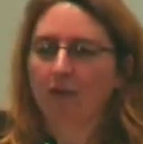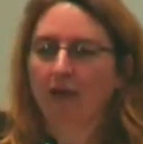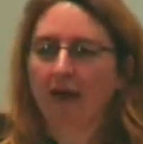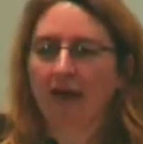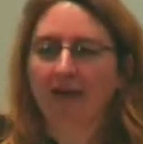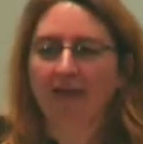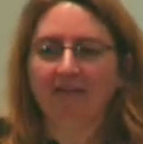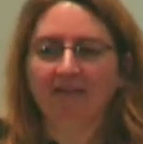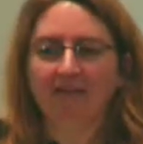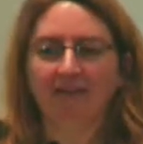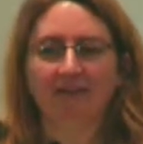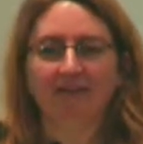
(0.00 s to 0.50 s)

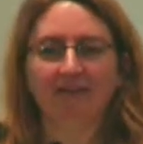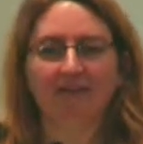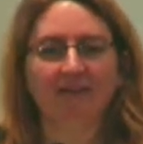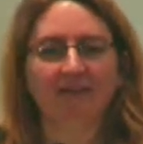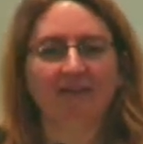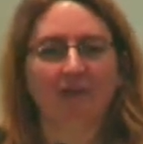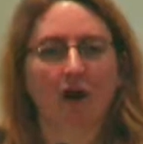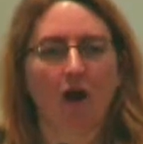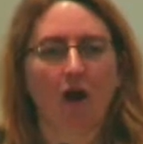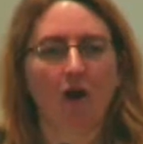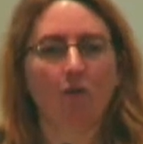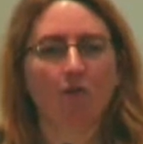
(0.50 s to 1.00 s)
NSF has
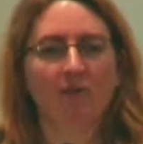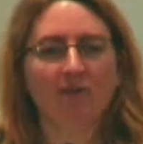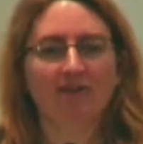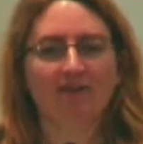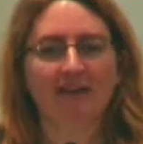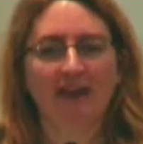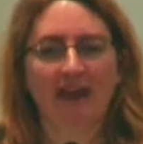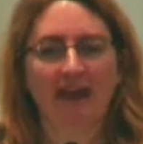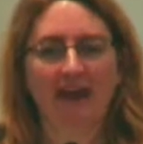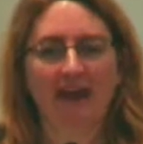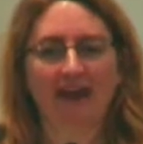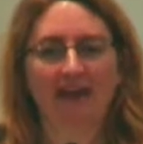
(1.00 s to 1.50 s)
always
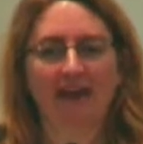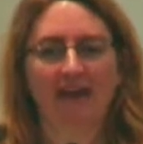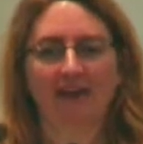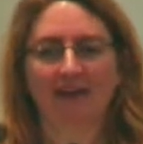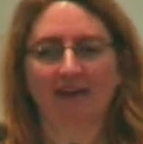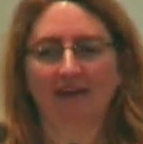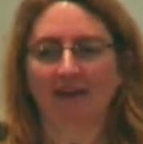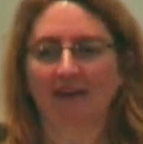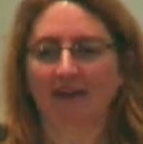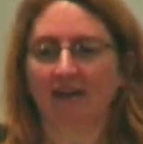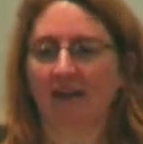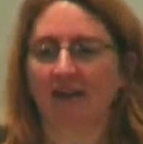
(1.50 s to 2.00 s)

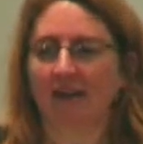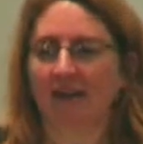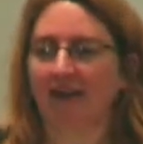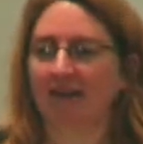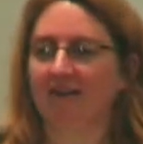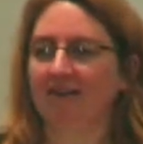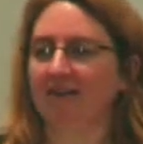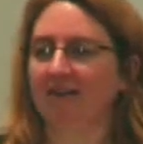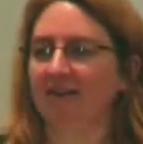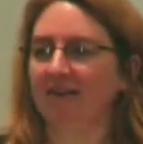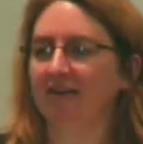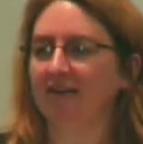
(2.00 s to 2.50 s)
had a
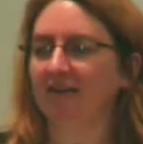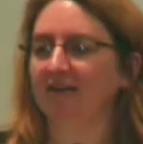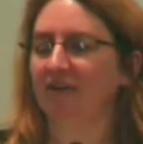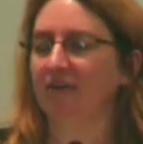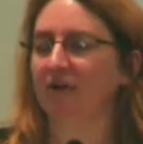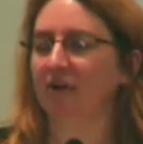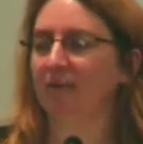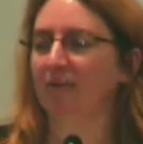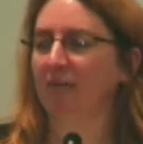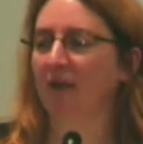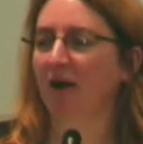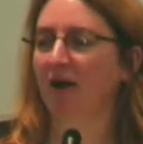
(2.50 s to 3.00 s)
data
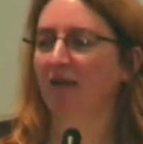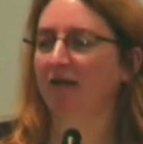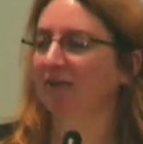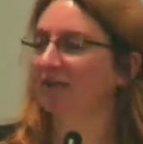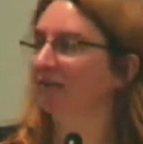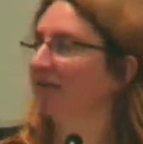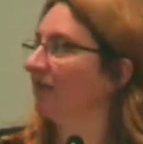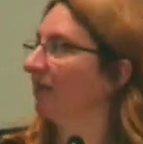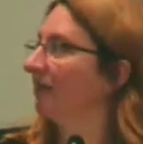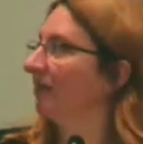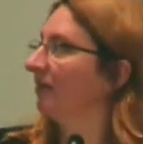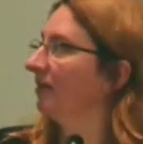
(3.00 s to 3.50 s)
sharing
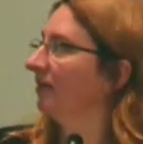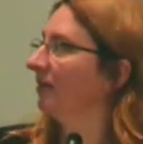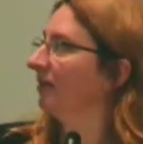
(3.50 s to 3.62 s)
policy.